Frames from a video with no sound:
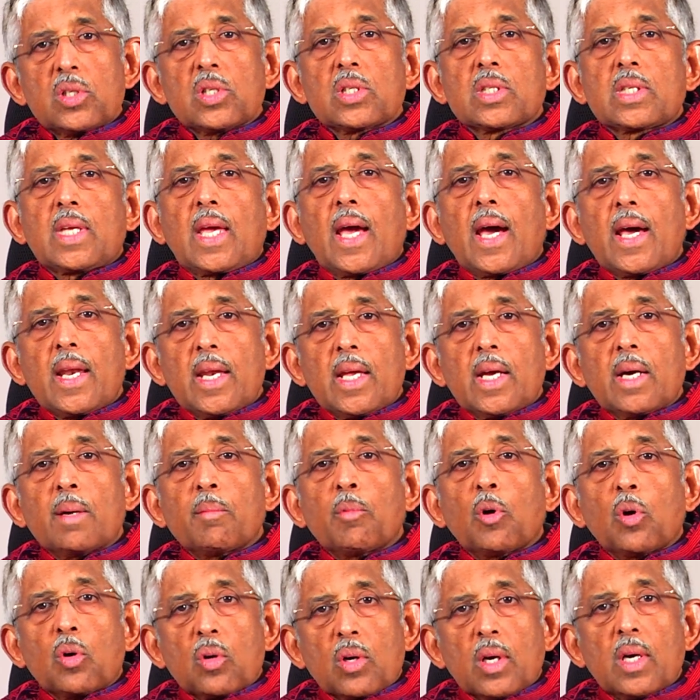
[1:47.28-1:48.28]
just carrying
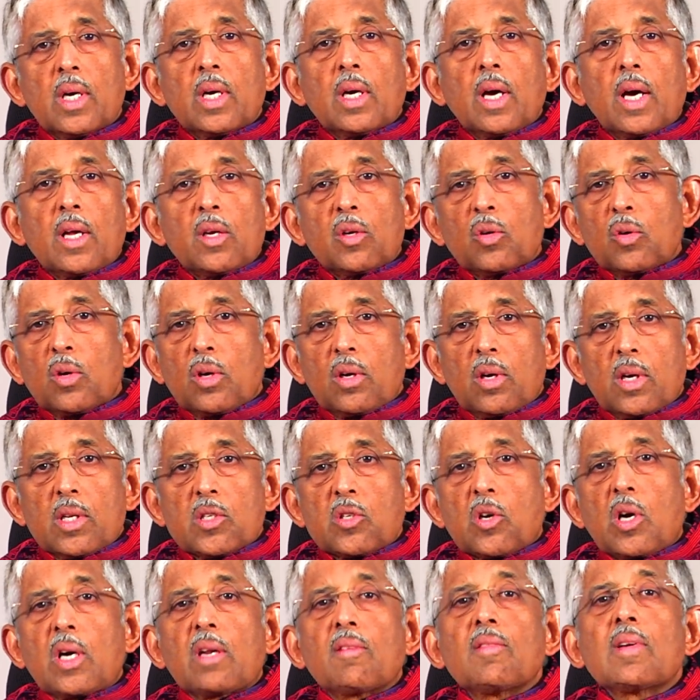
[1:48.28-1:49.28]
about and you're it's
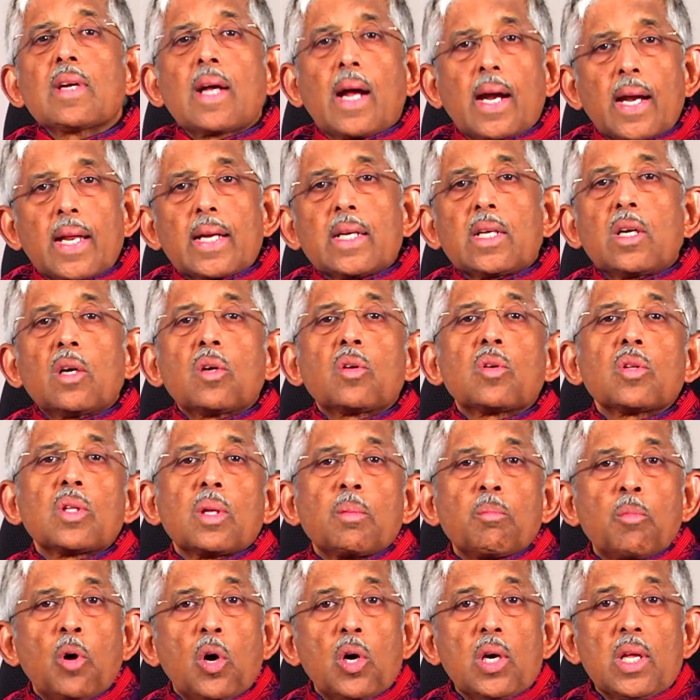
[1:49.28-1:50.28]
not even connected to the
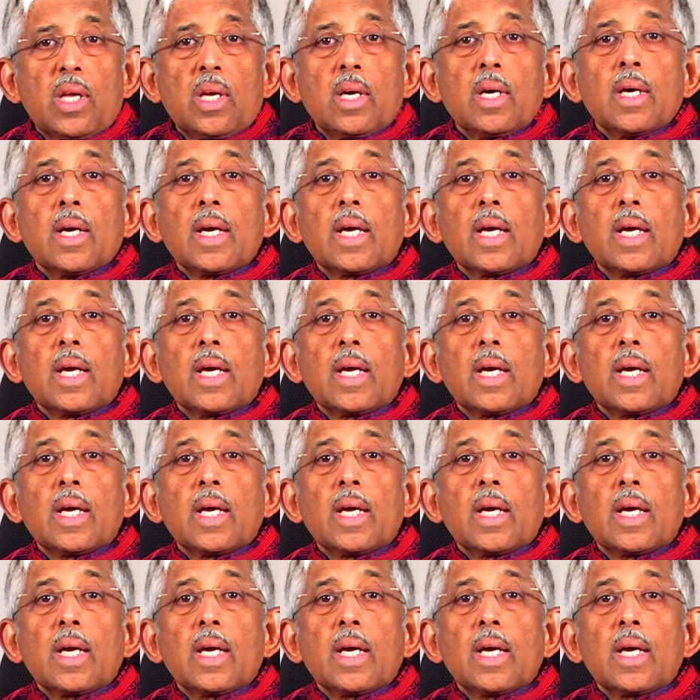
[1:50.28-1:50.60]
body